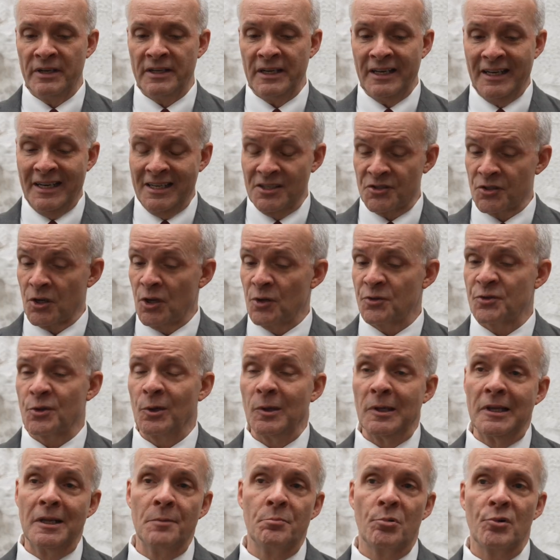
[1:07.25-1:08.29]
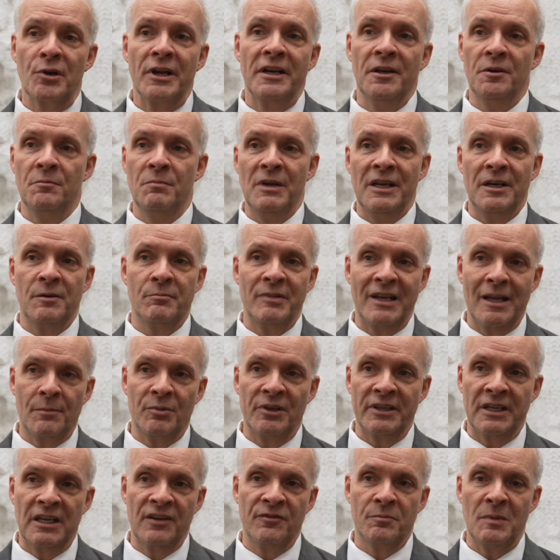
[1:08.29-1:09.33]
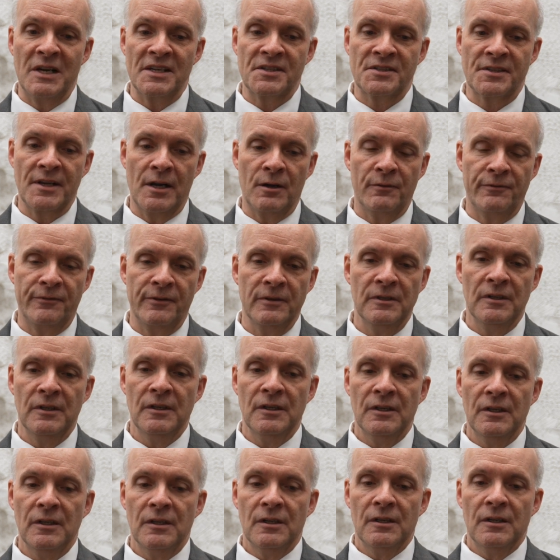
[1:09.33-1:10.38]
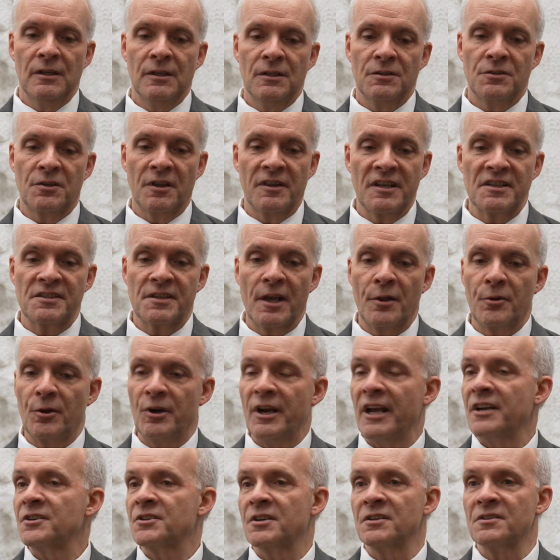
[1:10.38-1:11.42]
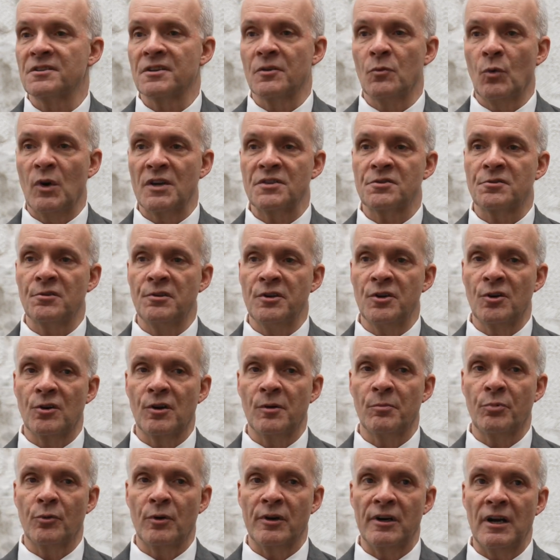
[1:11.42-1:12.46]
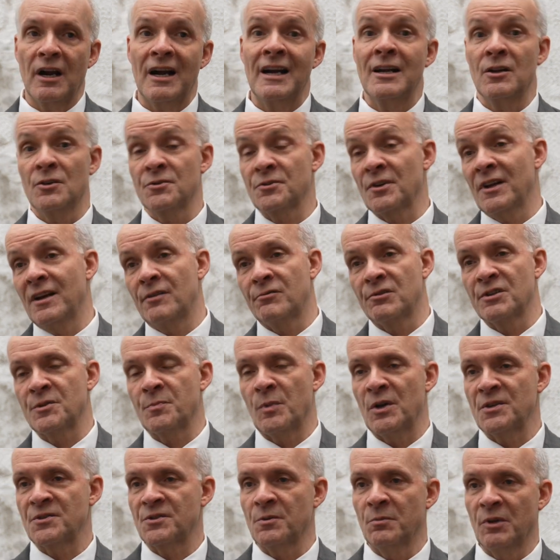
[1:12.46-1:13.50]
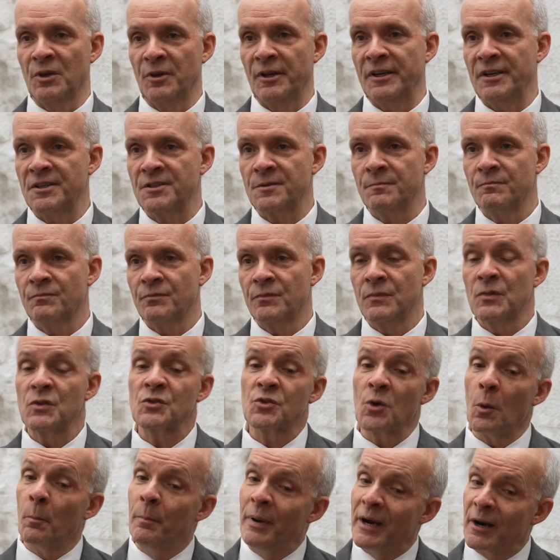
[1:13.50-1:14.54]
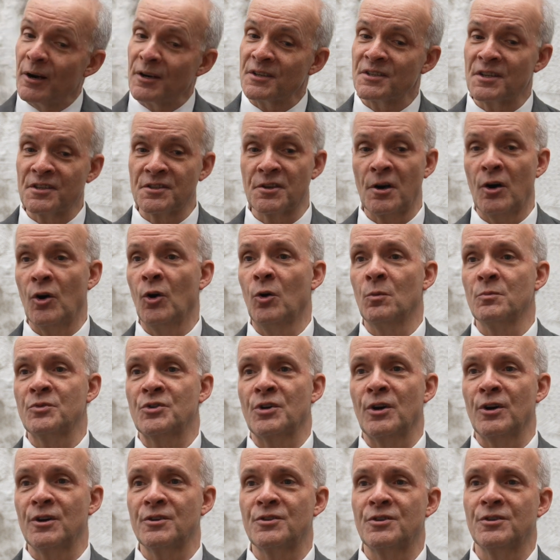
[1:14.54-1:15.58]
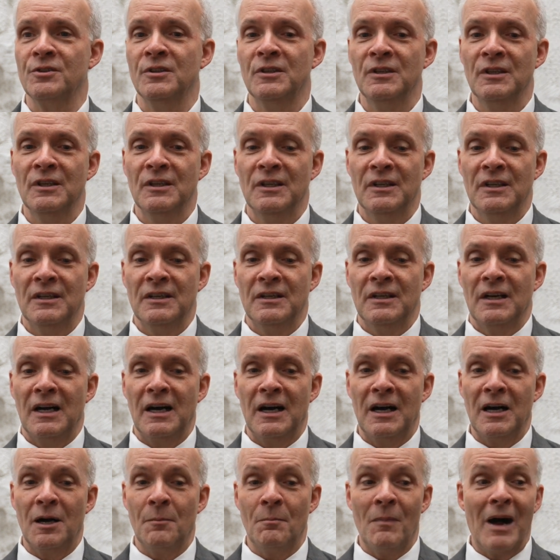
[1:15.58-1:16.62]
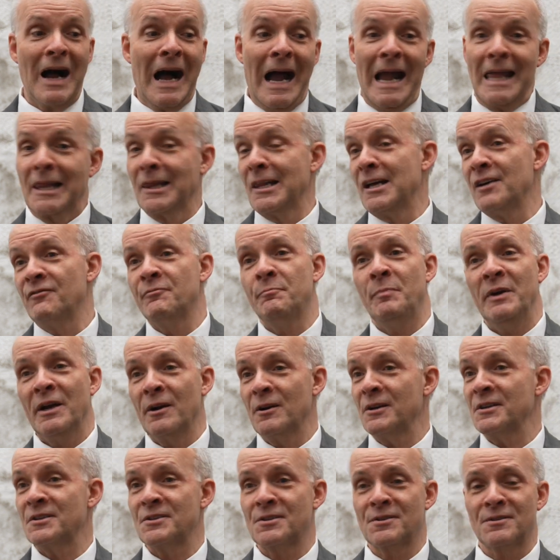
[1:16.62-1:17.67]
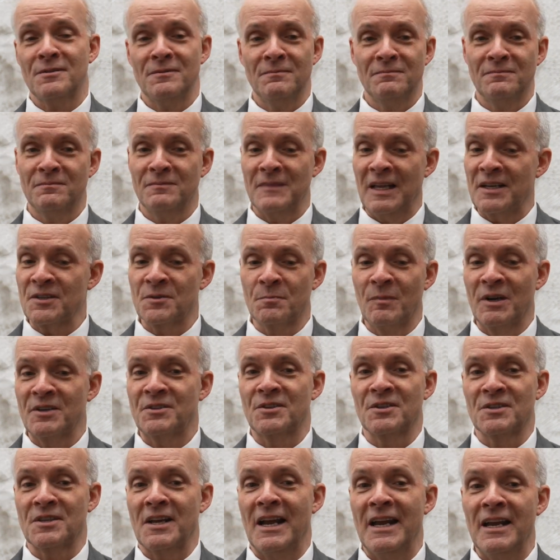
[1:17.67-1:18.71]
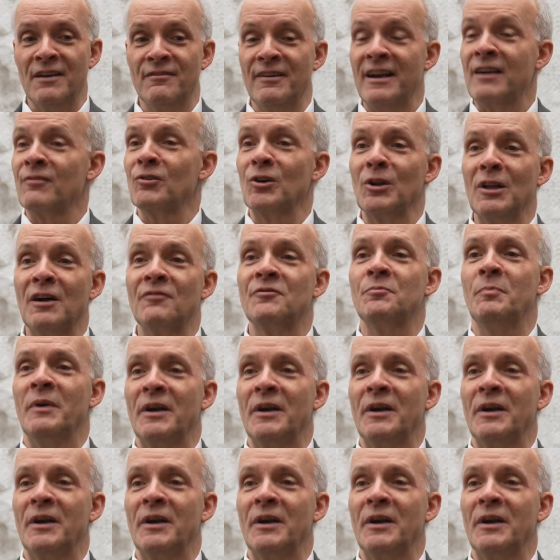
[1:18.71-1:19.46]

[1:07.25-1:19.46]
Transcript: but it has also liberated me to be able to give myself to these other nations in Western Europe where I also have responsibilities. So Paris is our home church. I love Paris as much as I have ever loved